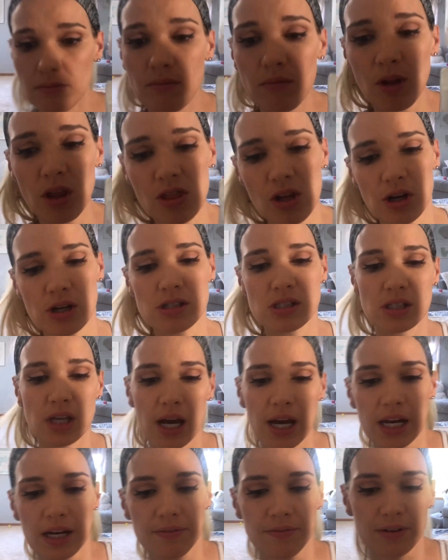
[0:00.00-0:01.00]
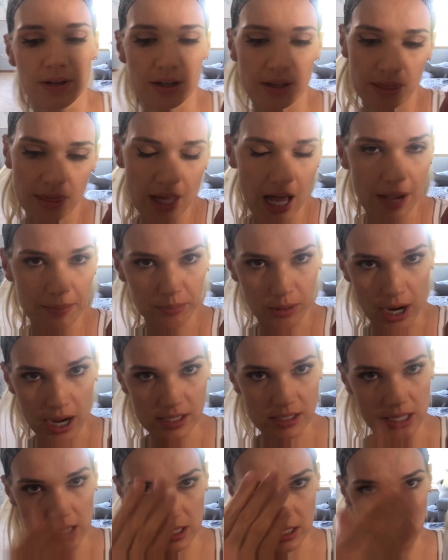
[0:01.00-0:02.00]
There's kind of a thought
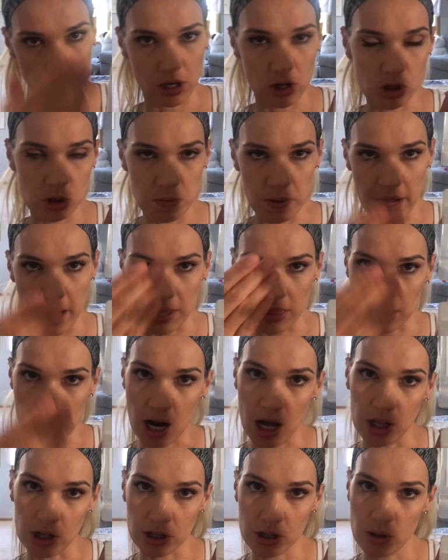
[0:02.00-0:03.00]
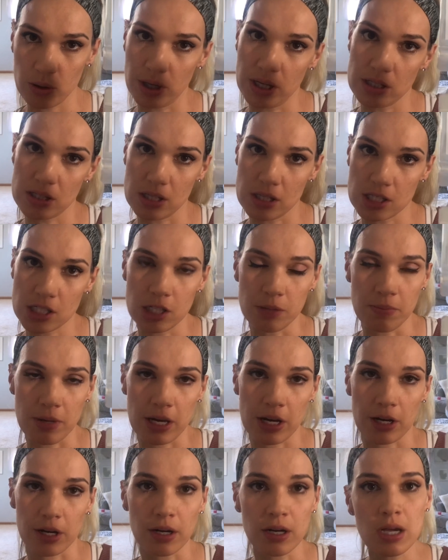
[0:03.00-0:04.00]
process that goes behind the color coding system
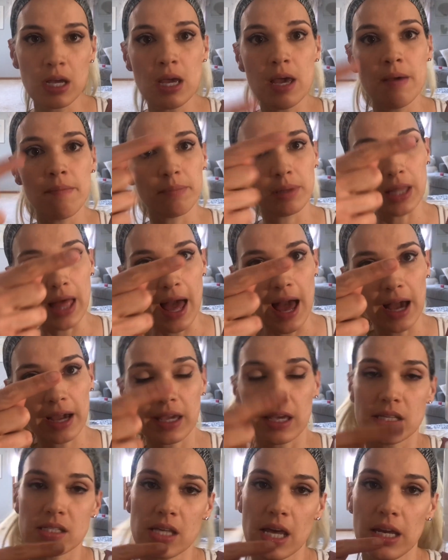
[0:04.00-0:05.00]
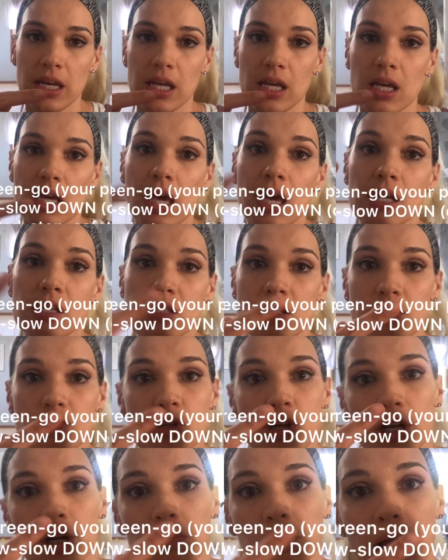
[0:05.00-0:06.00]
here. Black is any calcium channel
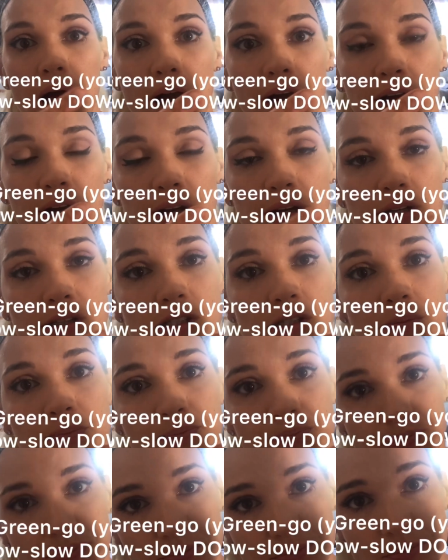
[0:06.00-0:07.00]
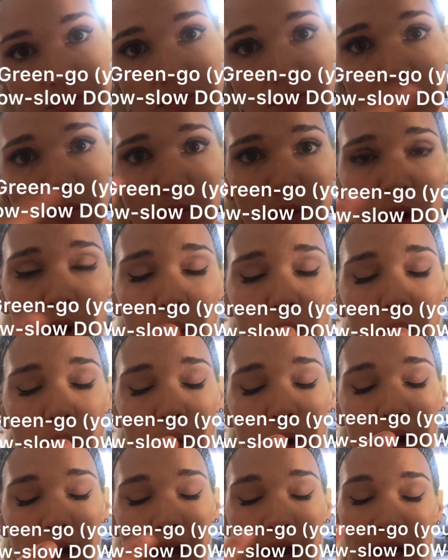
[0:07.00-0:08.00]
blockers or
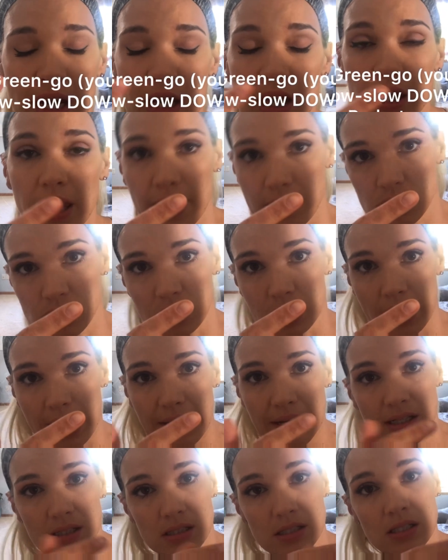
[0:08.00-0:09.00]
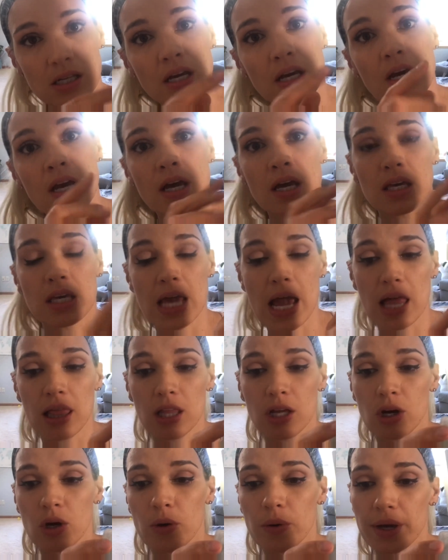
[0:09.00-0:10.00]
any electrolytes.
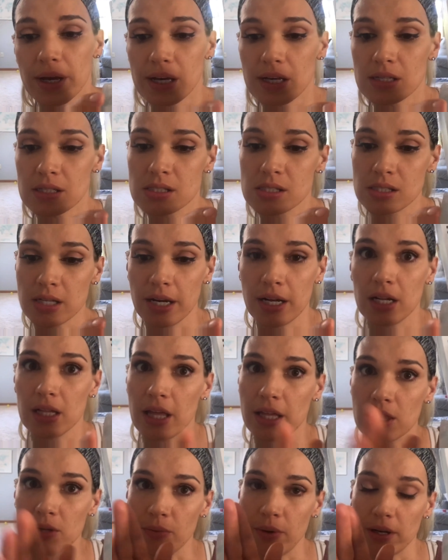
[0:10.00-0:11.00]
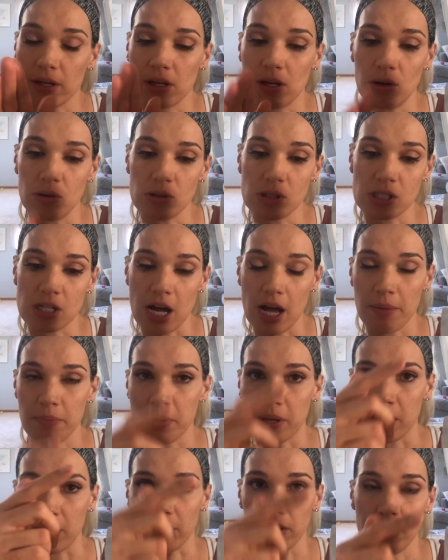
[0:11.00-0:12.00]
Yellow is kind of like the red ghost stop
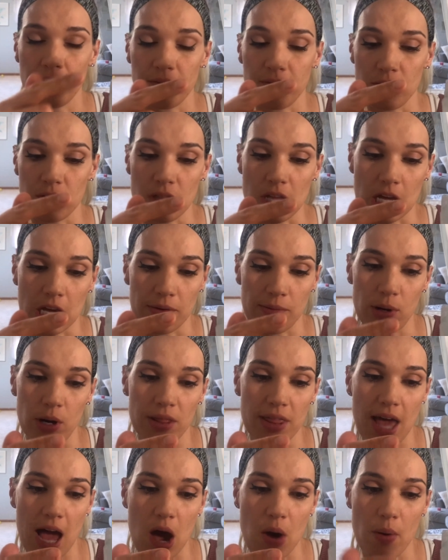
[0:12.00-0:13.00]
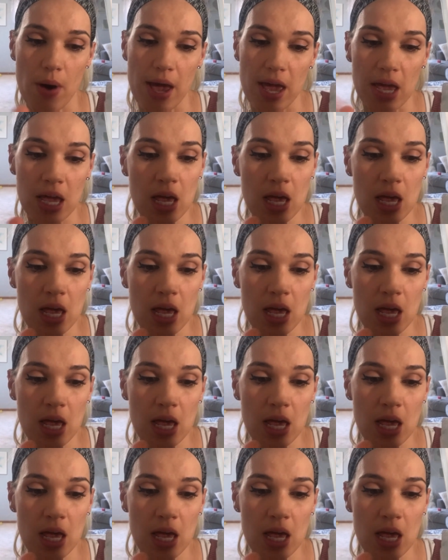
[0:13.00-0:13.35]
here, if you think about it that way.